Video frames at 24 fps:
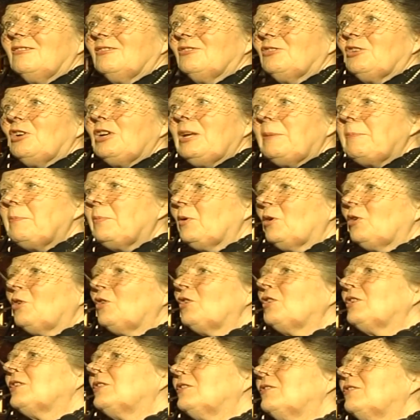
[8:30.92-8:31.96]
I love the
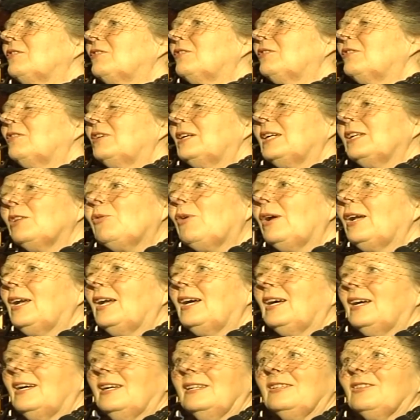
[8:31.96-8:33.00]
style of those euh, years,
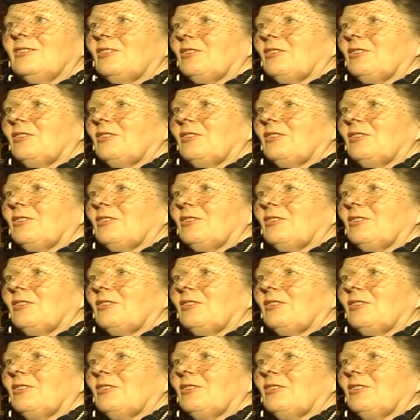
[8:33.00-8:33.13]
the